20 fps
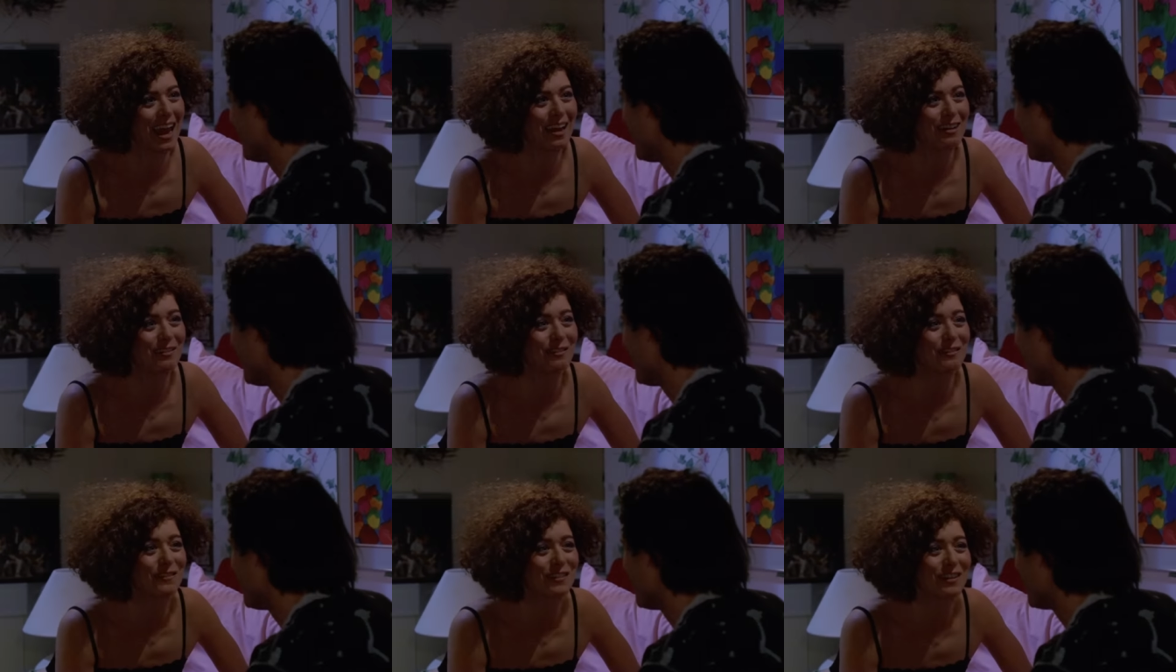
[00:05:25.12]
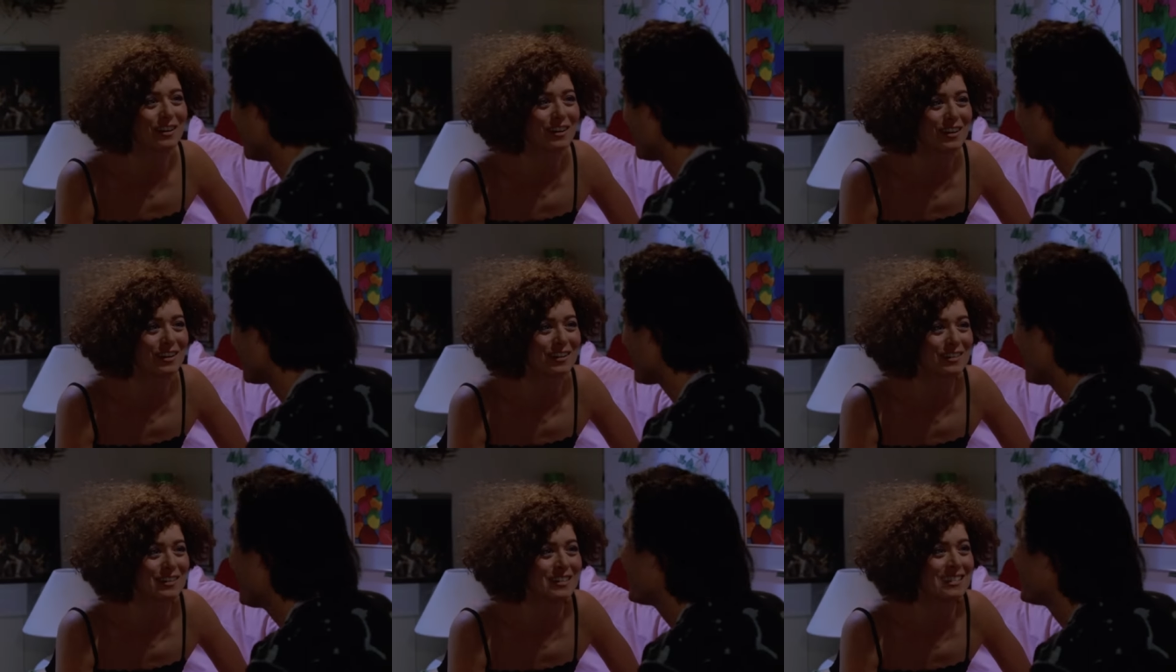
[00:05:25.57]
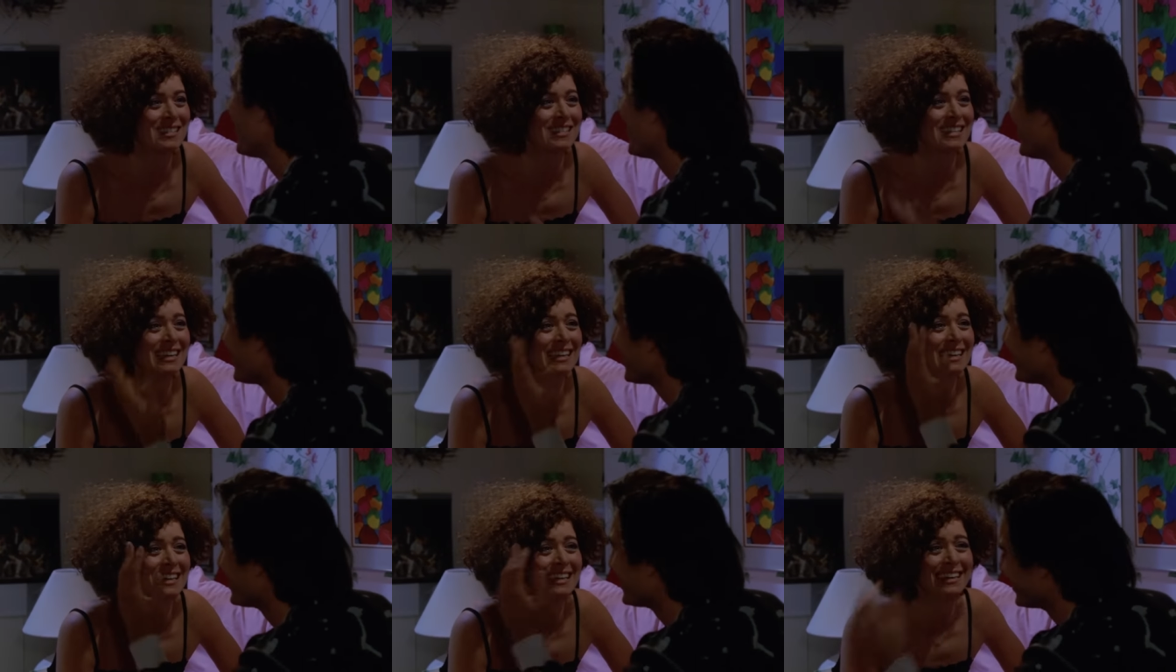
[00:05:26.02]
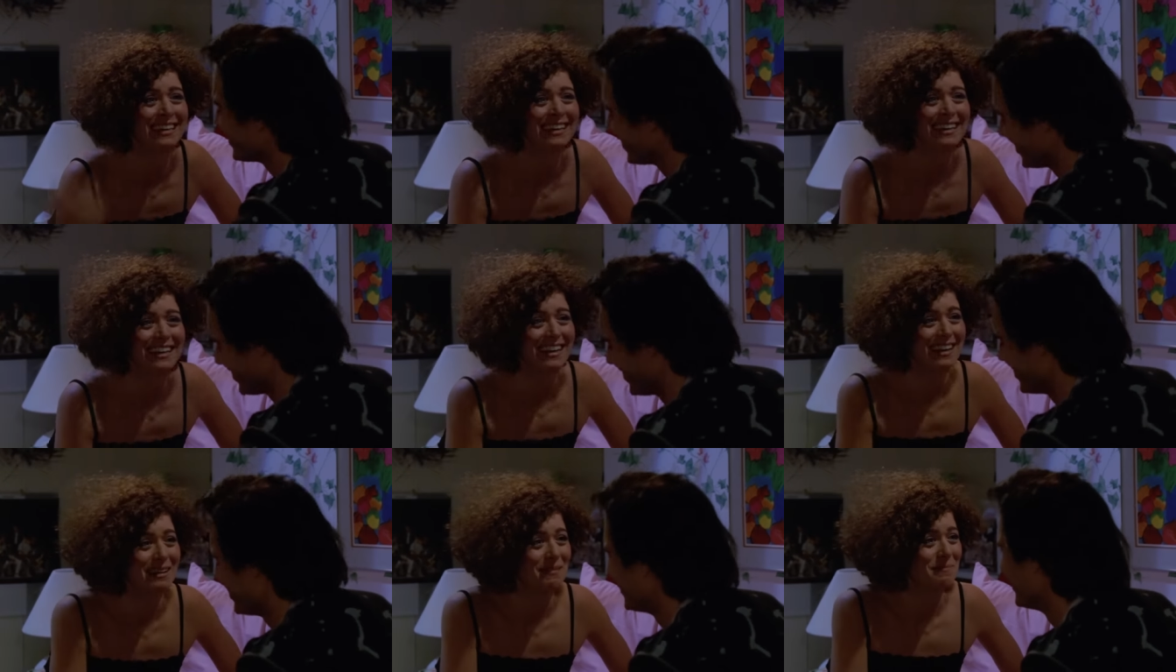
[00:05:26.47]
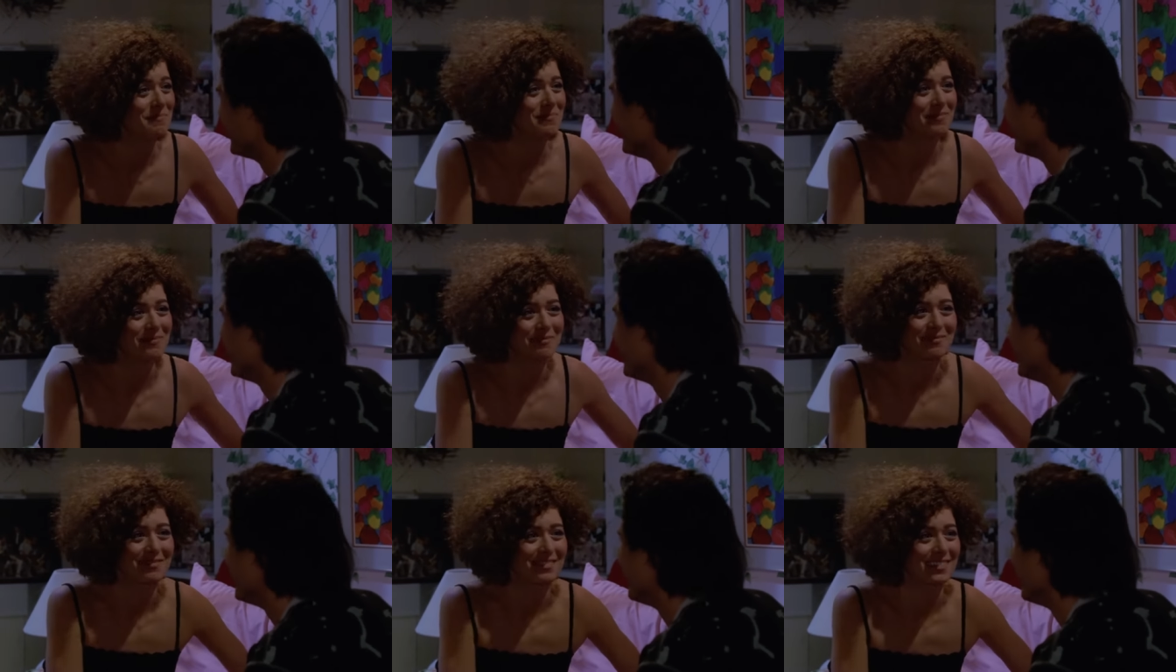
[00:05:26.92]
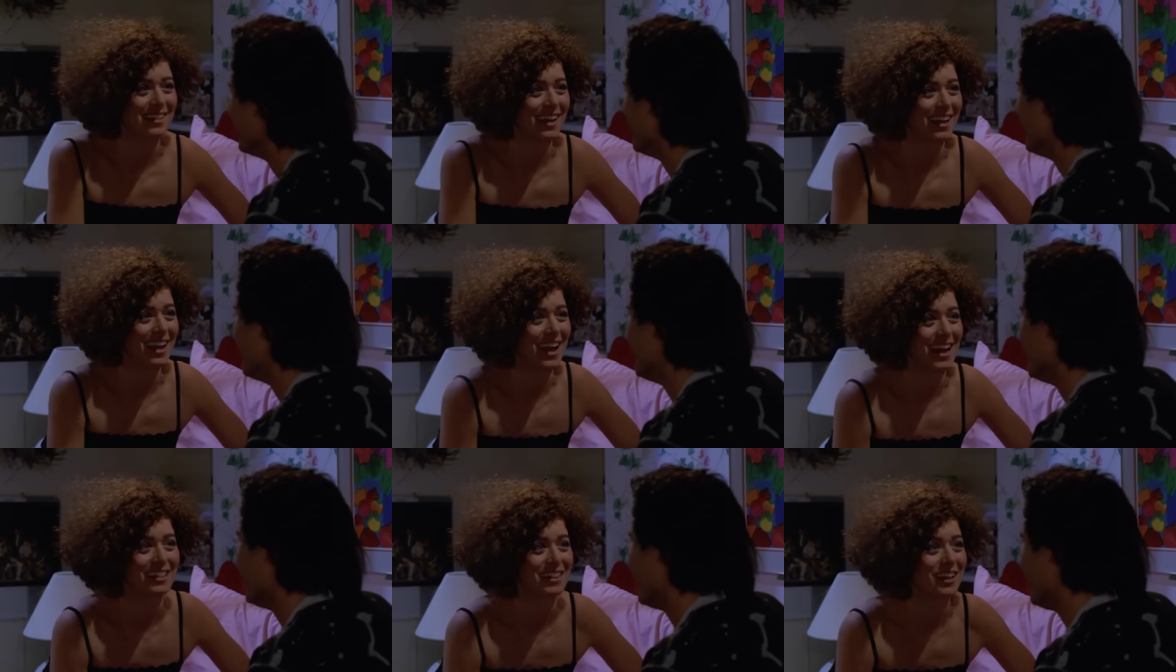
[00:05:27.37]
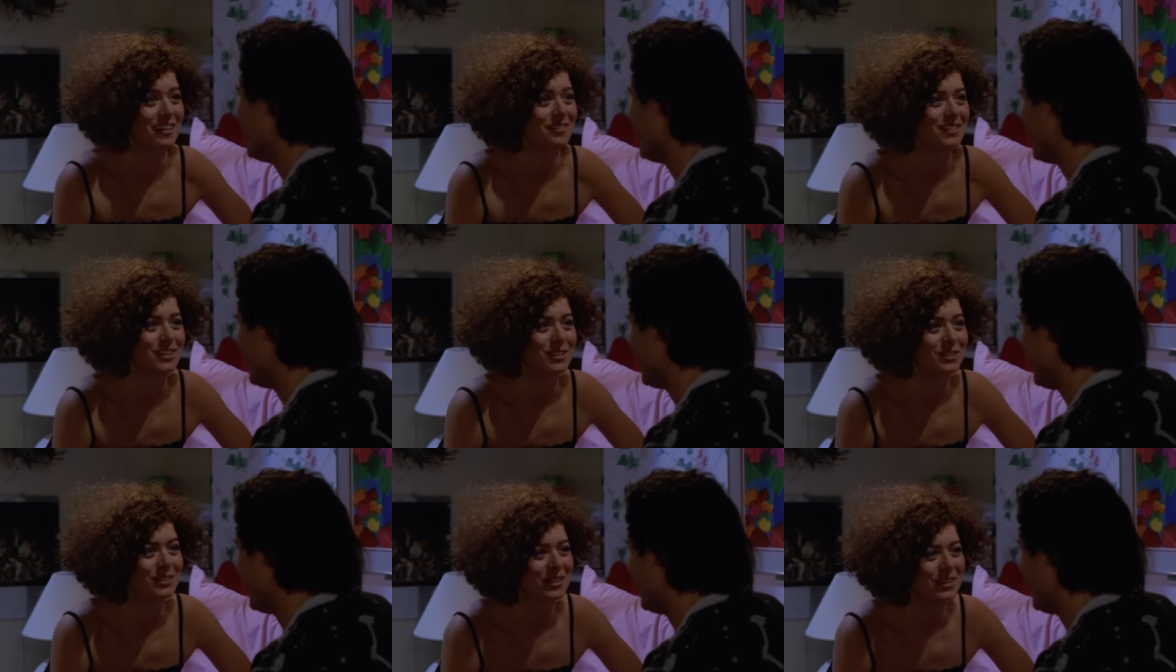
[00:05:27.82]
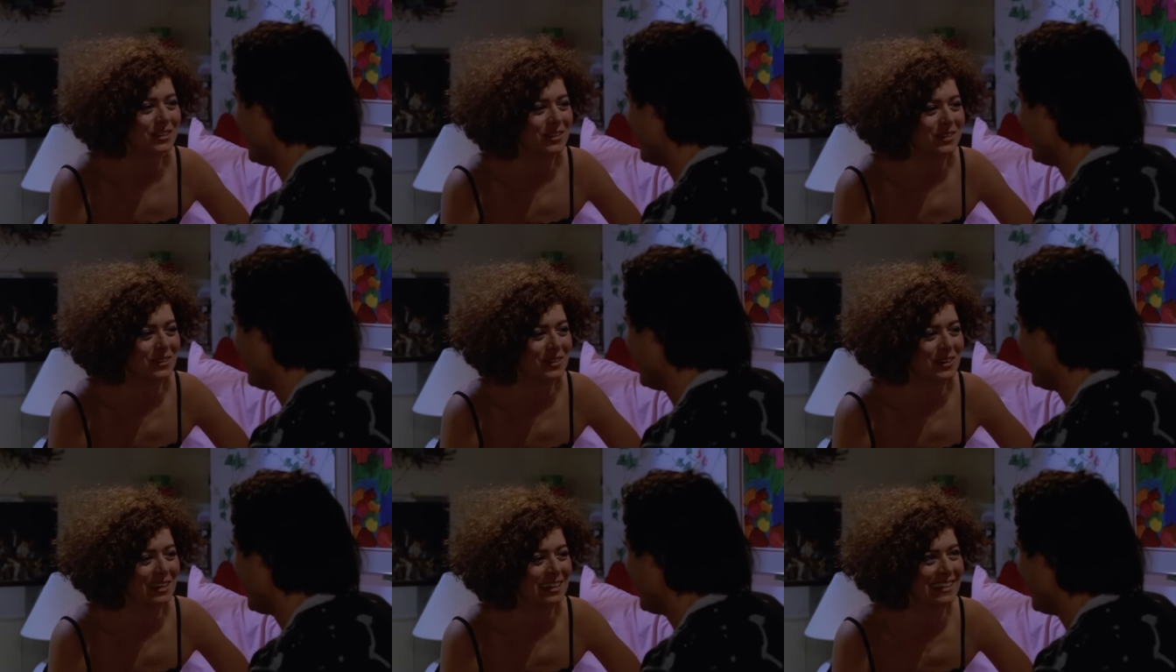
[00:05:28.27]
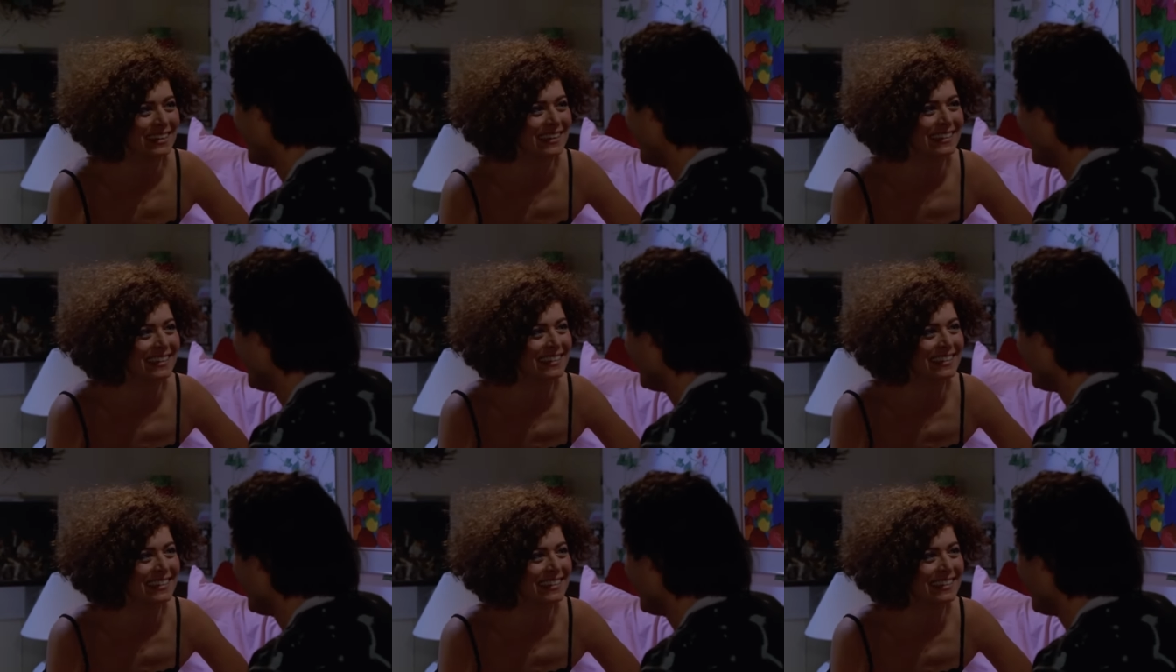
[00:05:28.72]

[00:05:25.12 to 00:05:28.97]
say it first. I love you too.